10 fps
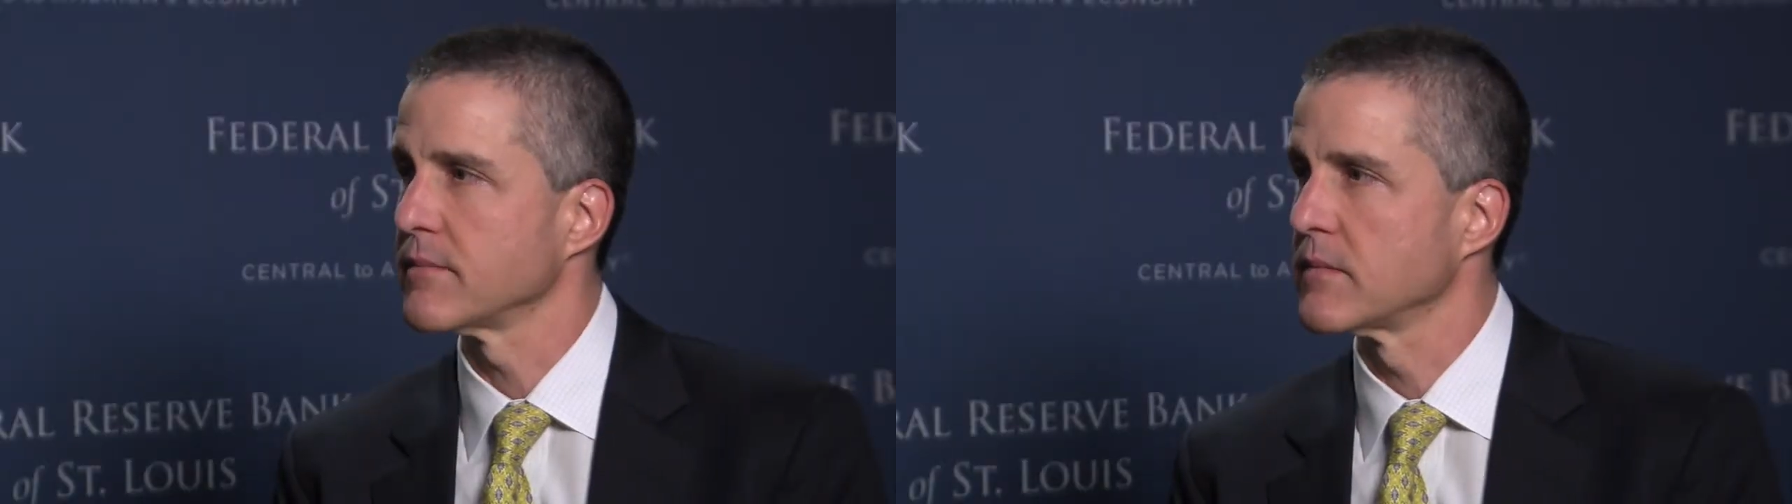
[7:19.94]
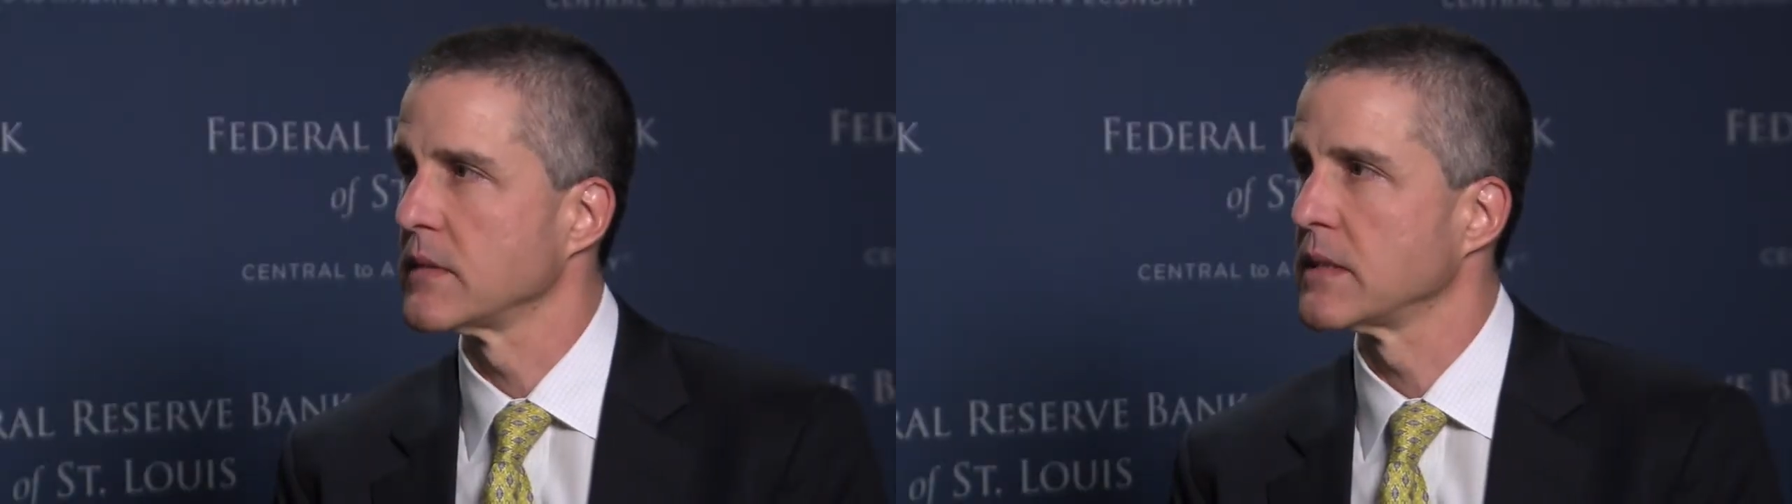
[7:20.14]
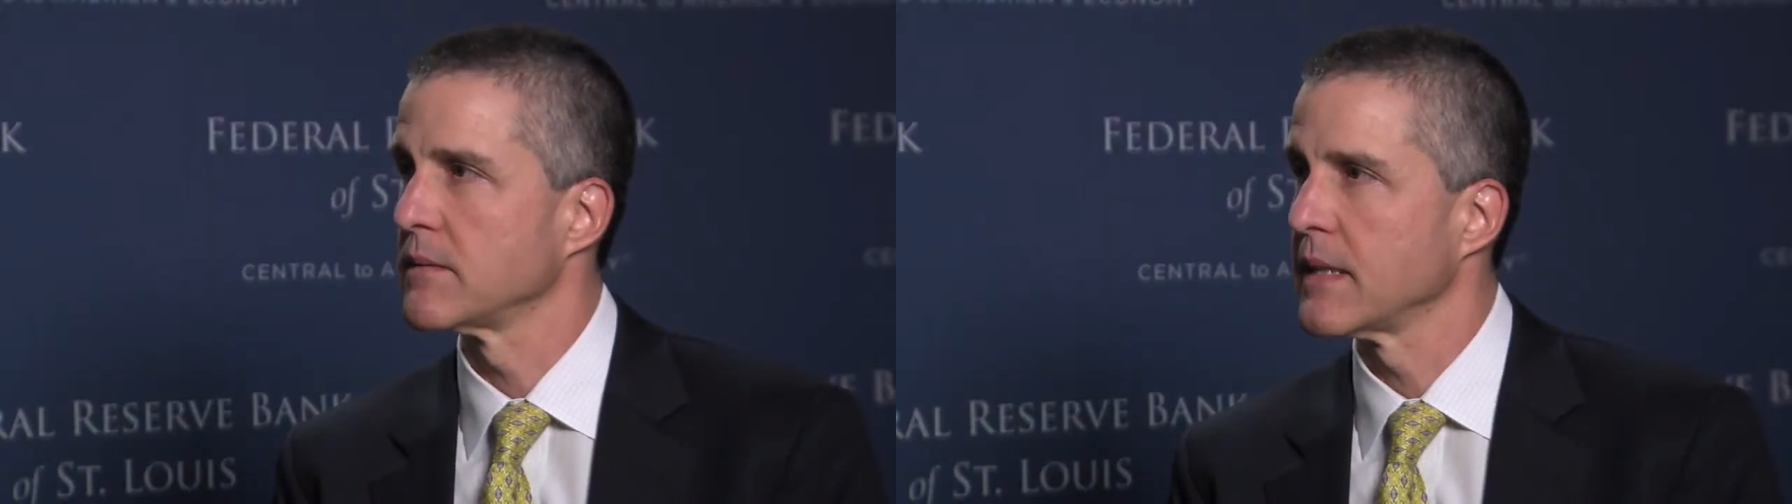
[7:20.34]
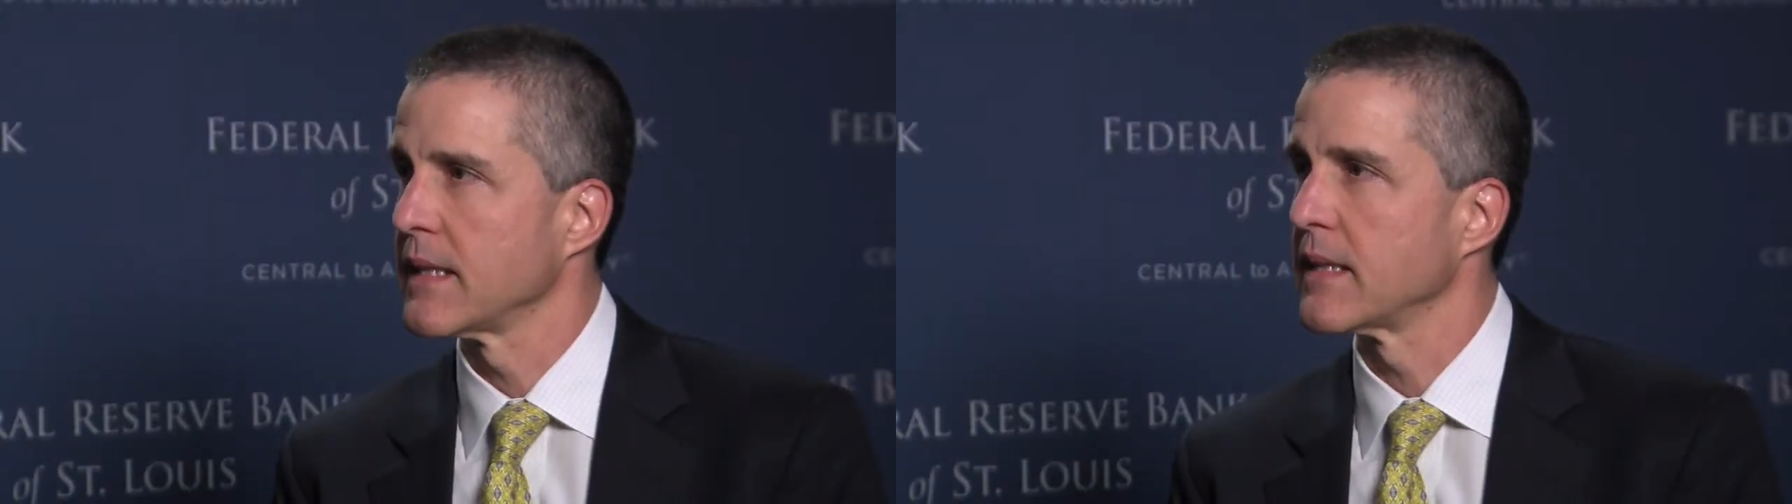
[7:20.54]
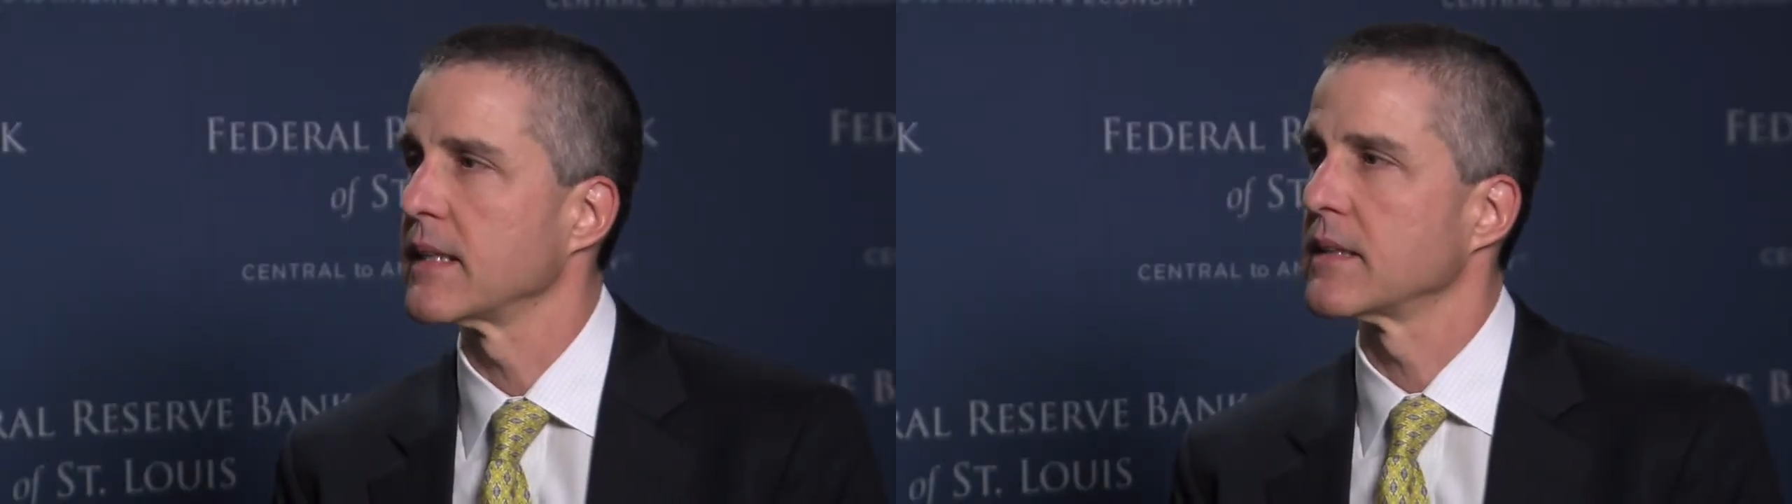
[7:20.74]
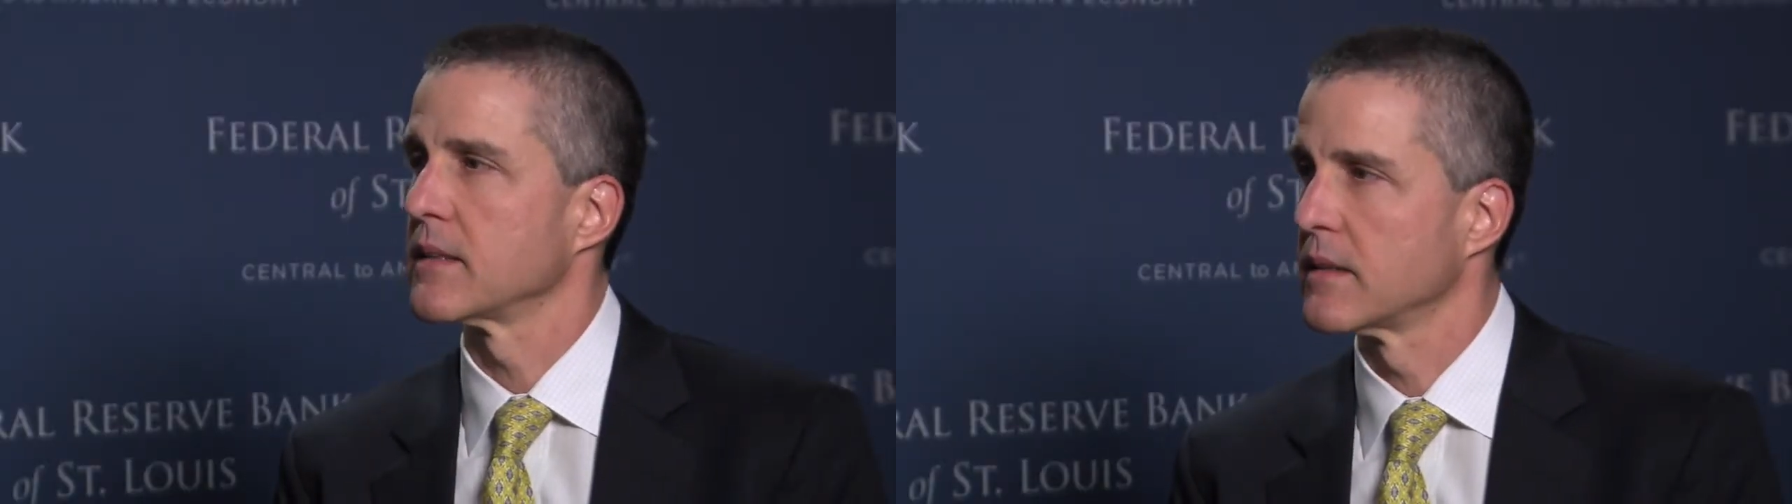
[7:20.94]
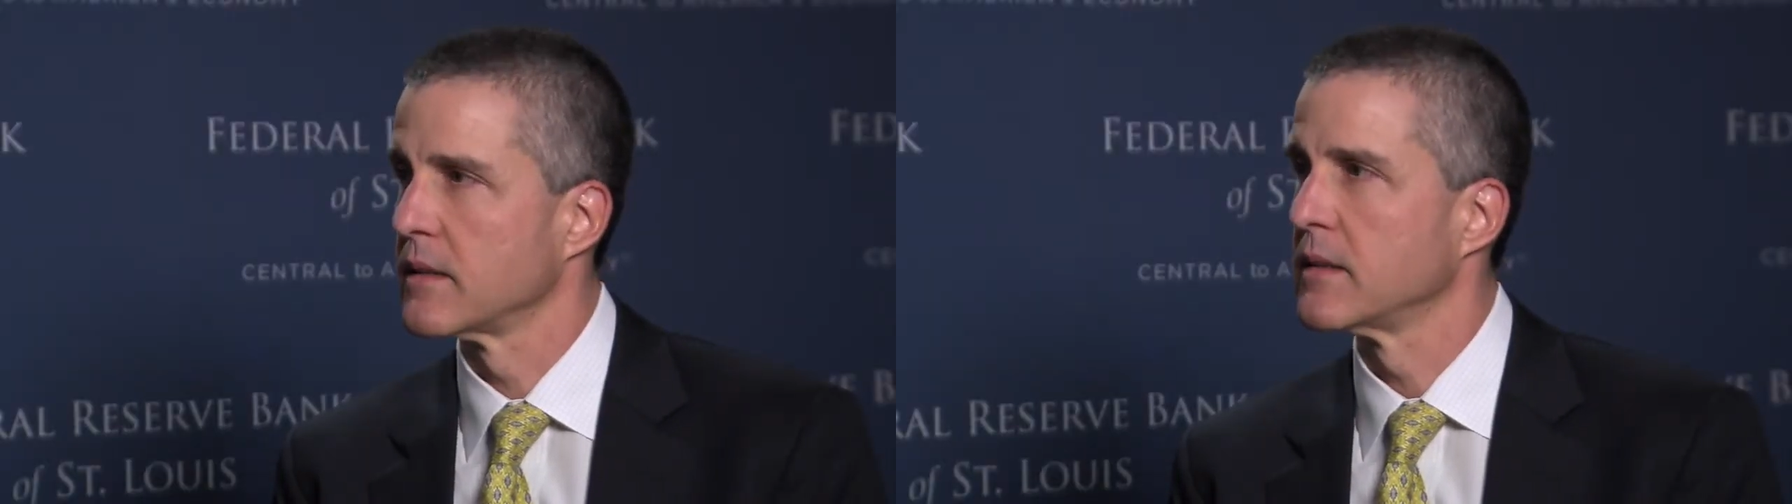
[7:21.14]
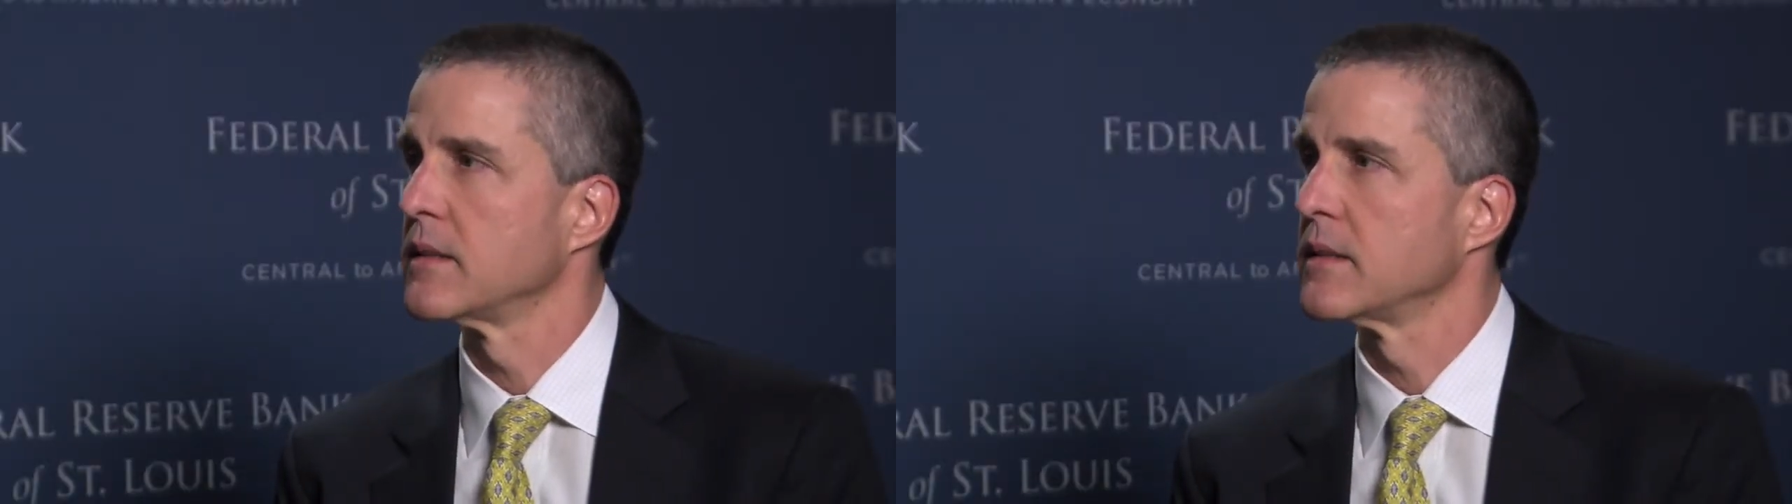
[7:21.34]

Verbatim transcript: systematically under one